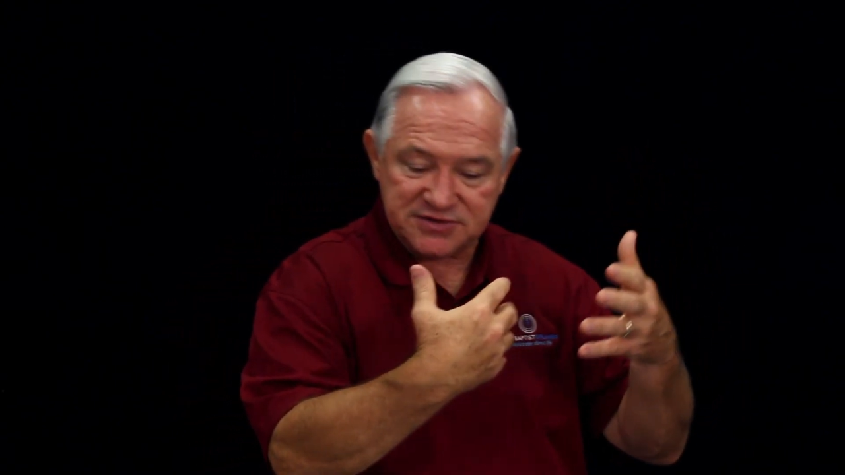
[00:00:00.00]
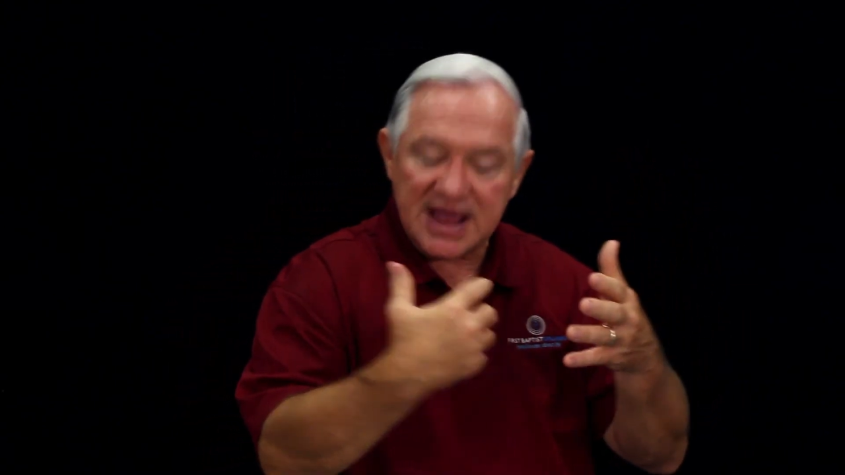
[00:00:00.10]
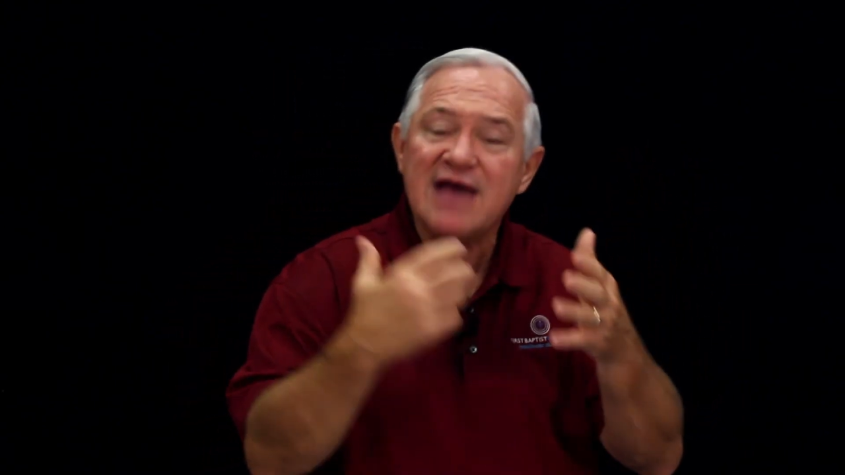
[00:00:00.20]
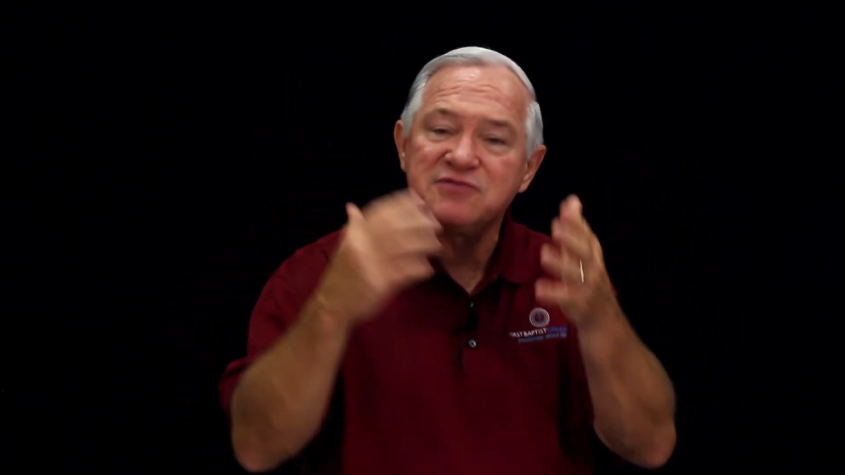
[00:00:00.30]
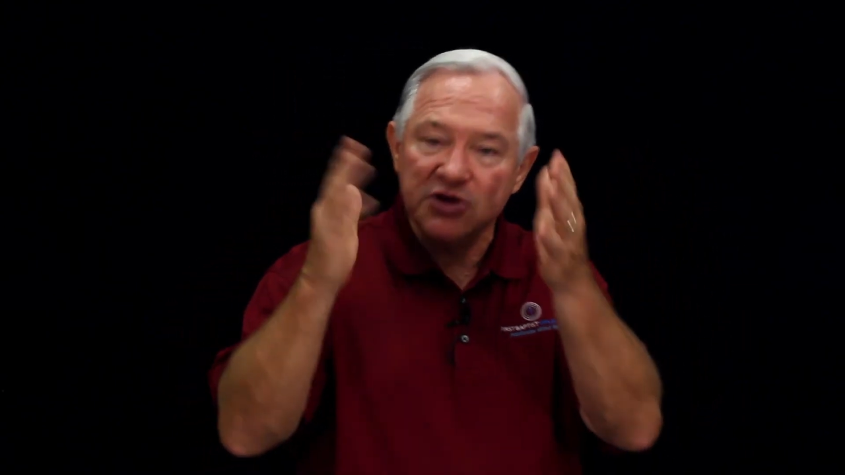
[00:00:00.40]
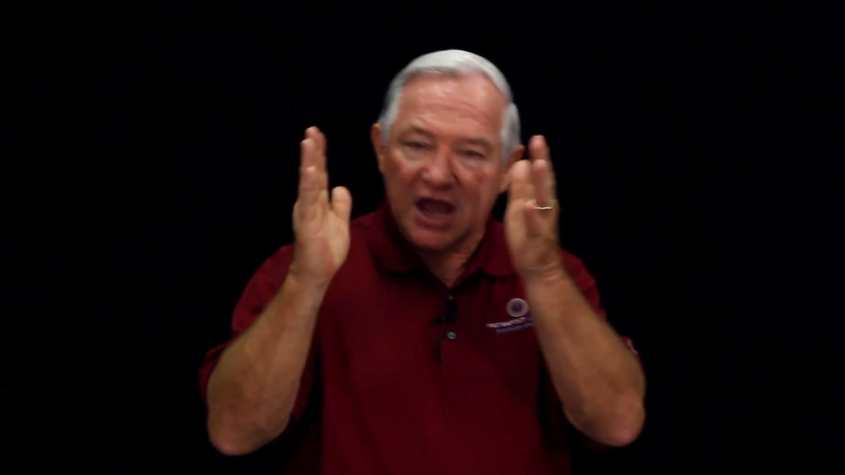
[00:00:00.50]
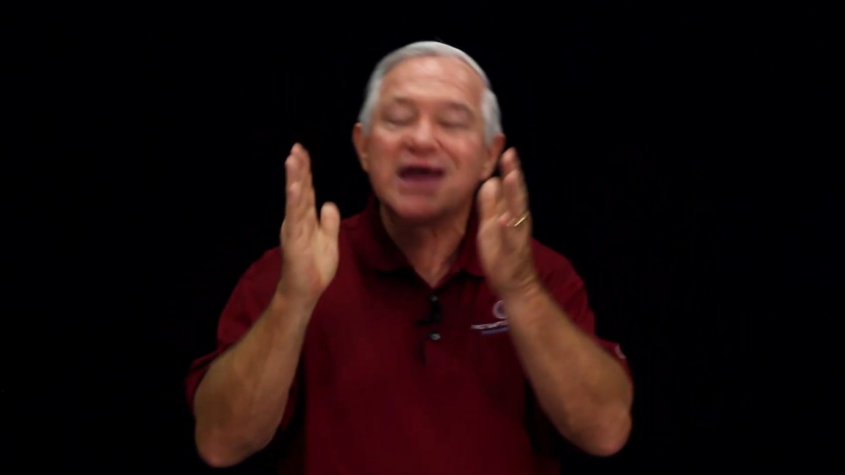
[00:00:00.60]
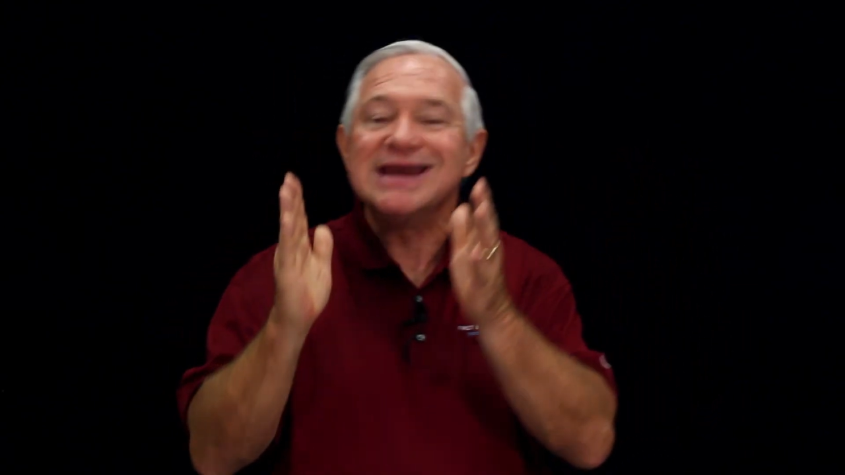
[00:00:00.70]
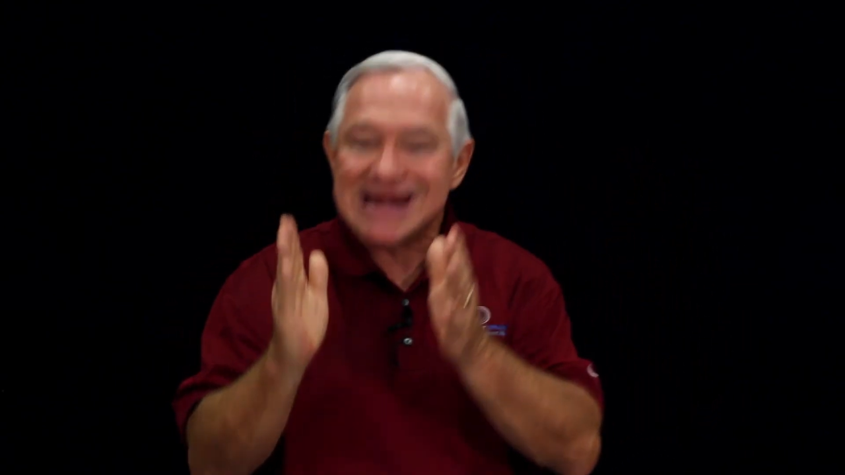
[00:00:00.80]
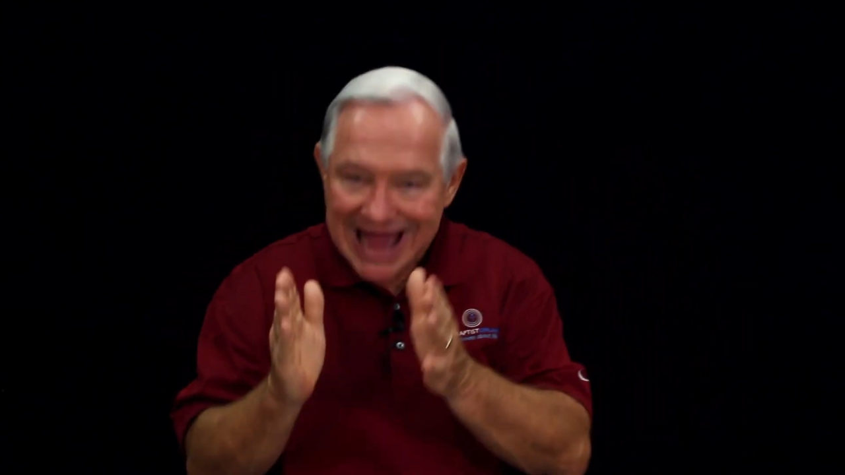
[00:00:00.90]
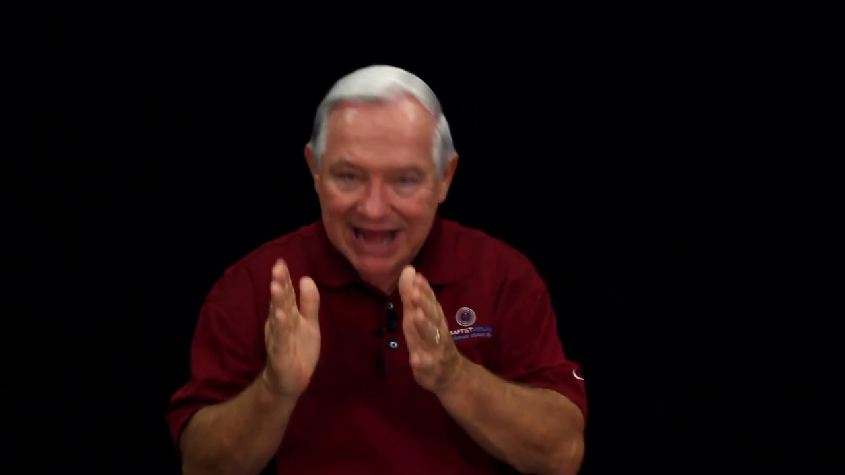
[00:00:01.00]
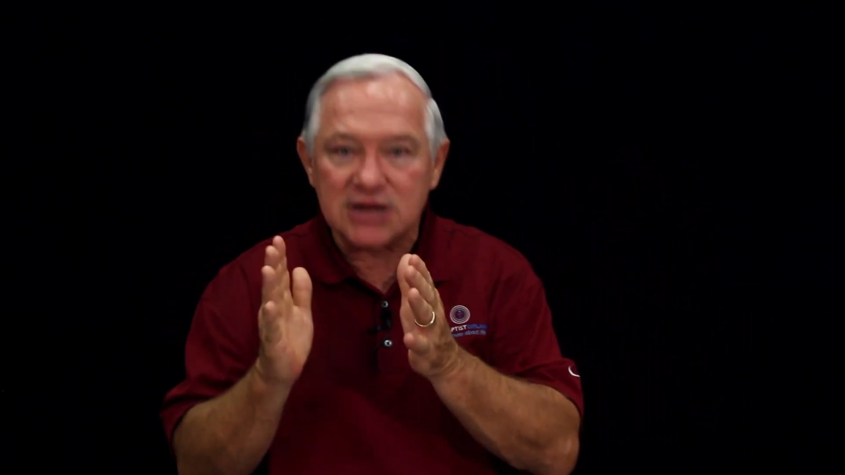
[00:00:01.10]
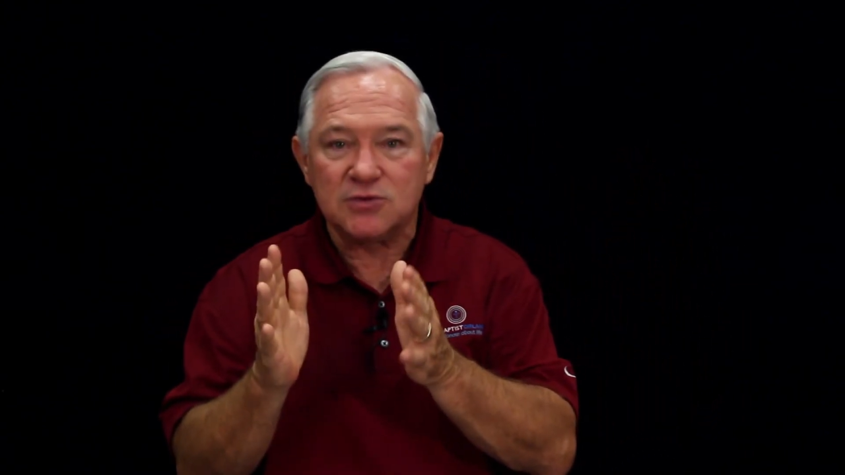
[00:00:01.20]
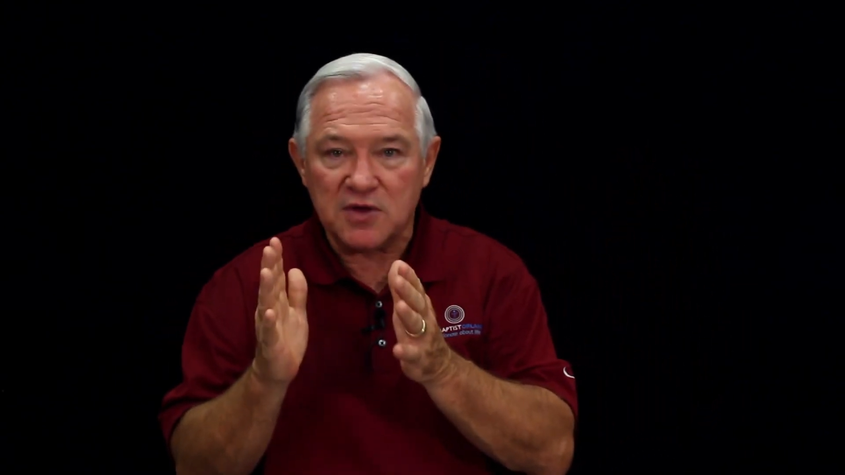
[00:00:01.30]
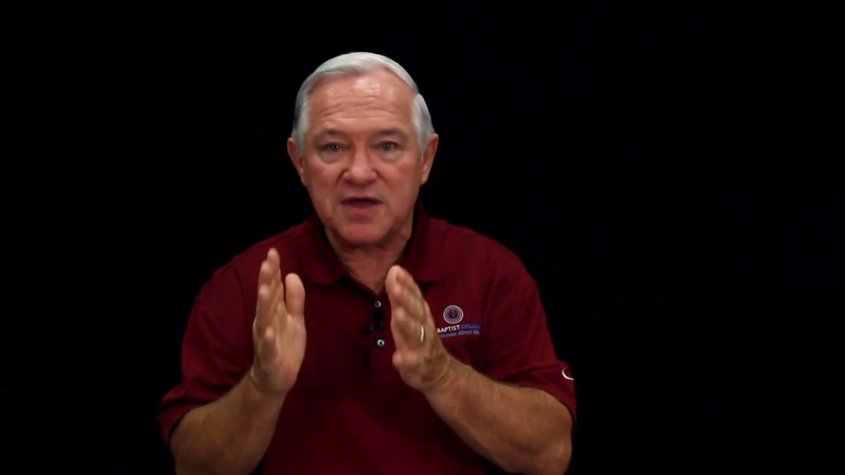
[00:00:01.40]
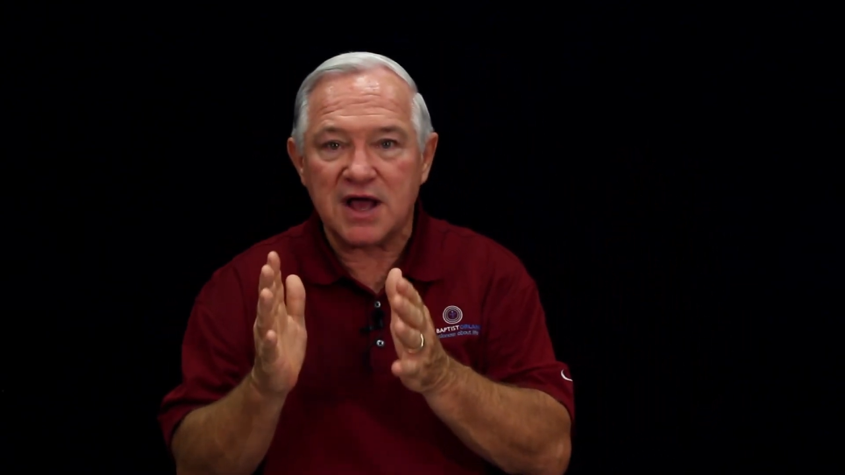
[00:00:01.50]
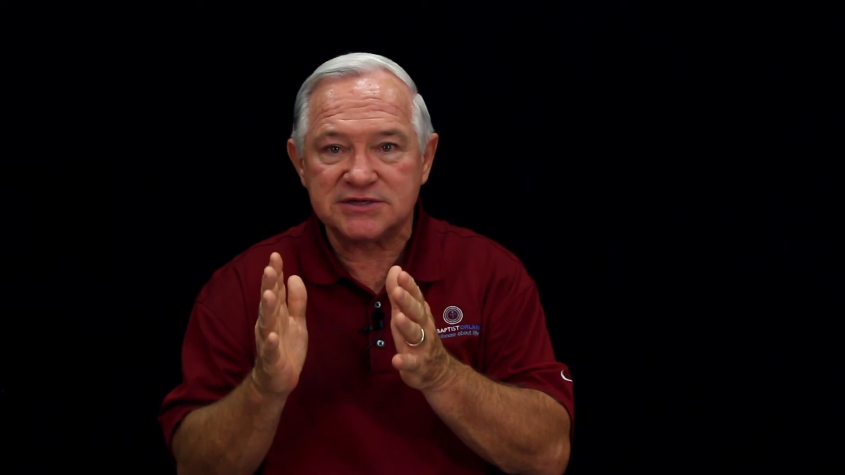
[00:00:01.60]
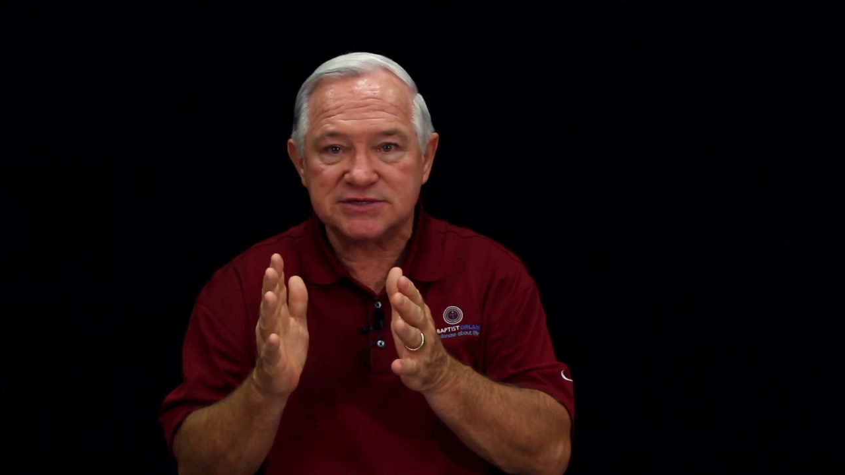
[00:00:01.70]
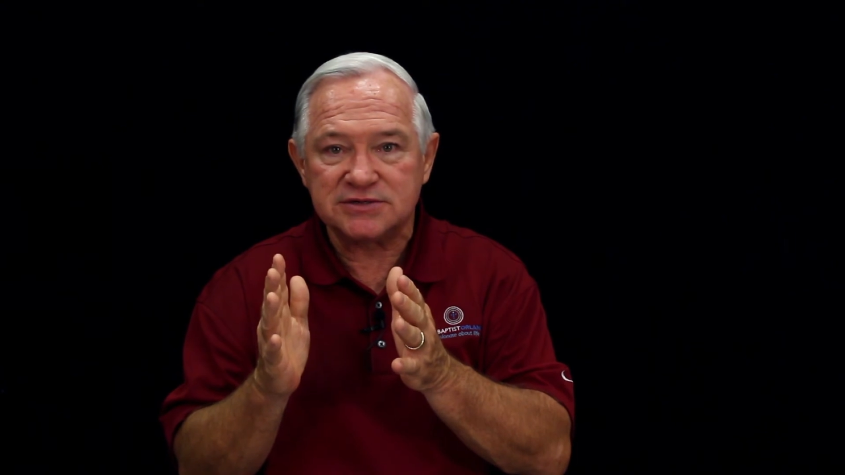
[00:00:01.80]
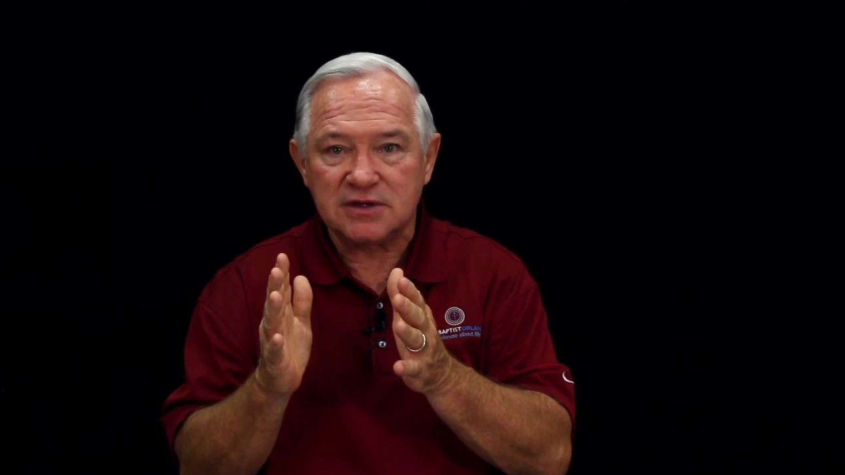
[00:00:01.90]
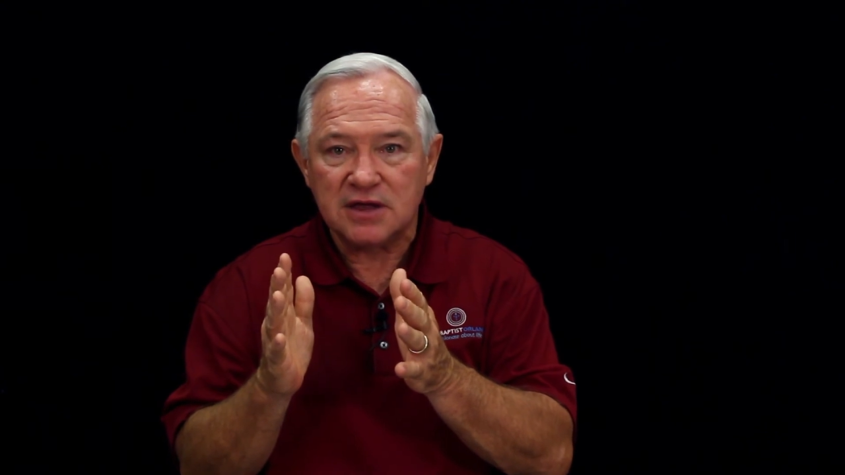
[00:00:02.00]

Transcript: they have to connect with us.